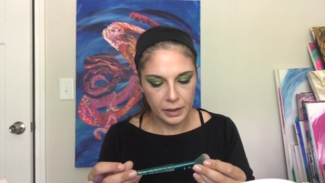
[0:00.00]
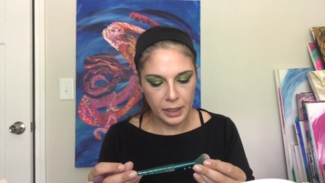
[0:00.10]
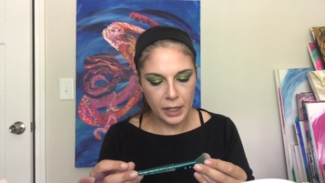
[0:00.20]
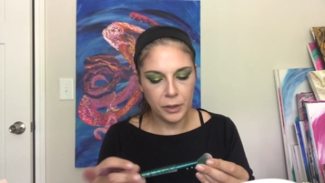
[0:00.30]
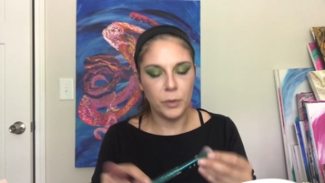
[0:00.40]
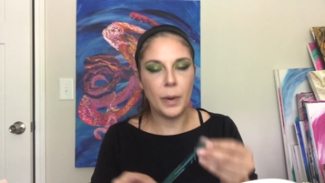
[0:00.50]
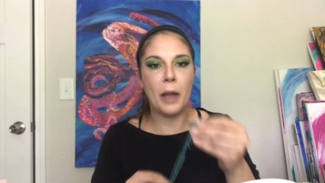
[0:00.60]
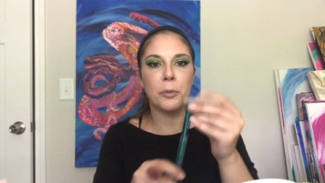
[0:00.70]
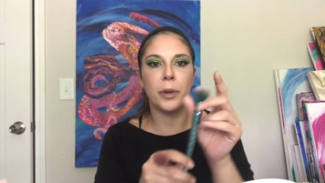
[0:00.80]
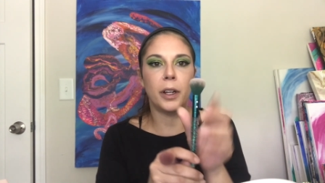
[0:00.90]
Yeah, their
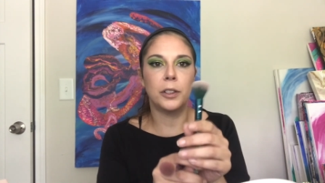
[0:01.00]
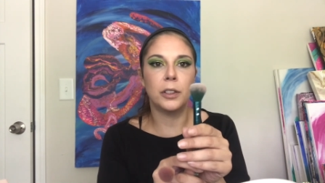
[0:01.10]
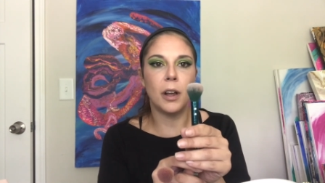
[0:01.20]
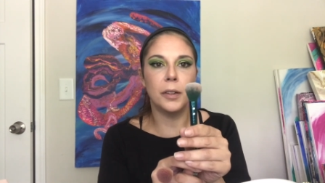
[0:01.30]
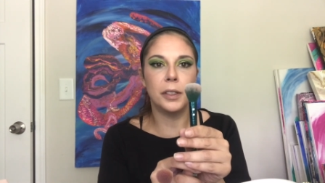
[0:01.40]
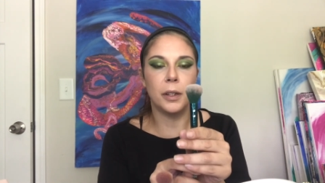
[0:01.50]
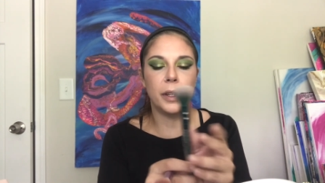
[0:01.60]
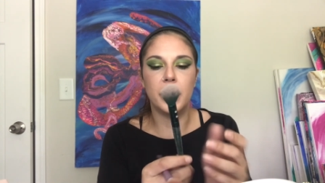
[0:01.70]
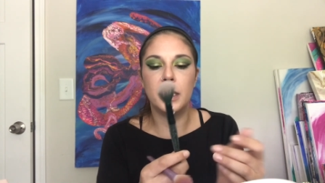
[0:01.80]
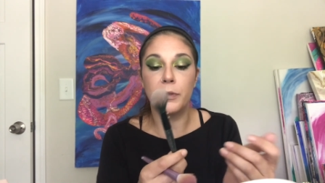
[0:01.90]
round brush, also in
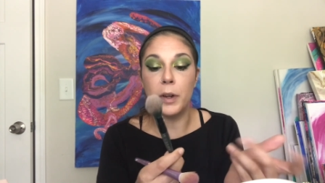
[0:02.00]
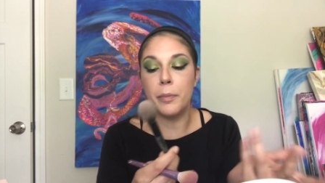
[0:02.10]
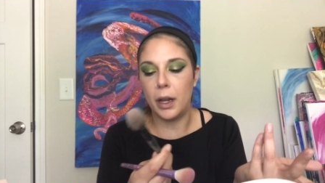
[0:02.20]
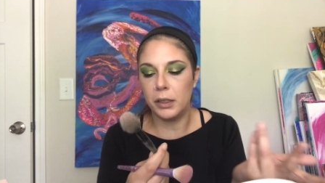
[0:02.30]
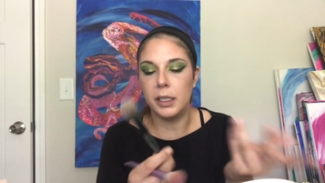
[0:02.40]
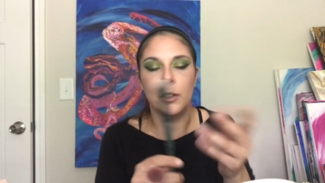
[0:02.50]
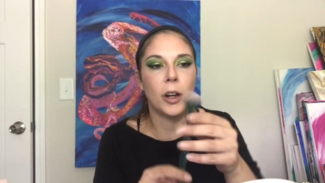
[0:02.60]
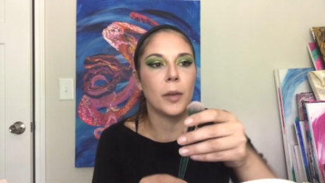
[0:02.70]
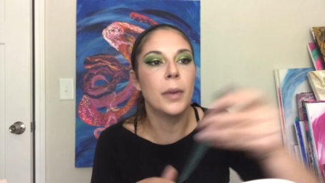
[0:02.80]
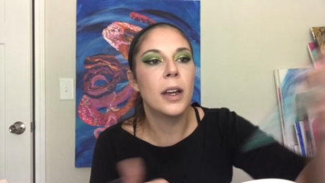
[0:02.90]
a different BoxyCharm.